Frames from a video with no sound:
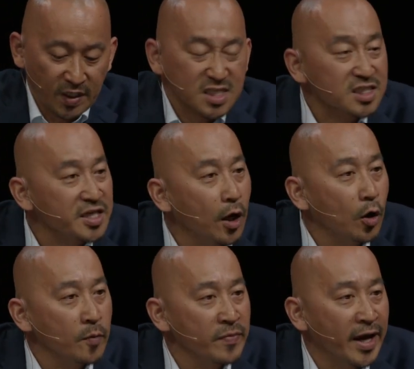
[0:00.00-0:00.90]
Let's
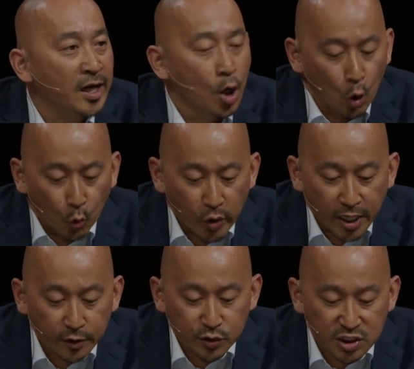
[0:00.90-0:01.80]
tell him that
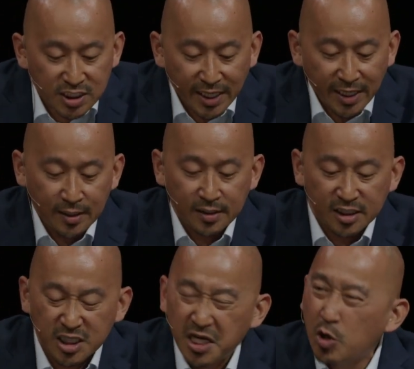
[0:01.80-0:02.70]
we
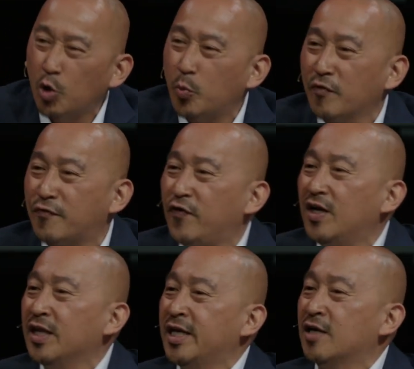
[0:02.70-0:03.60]
understand the terrible
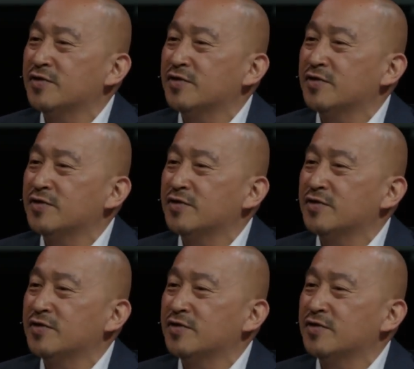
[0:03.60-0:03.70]
feeling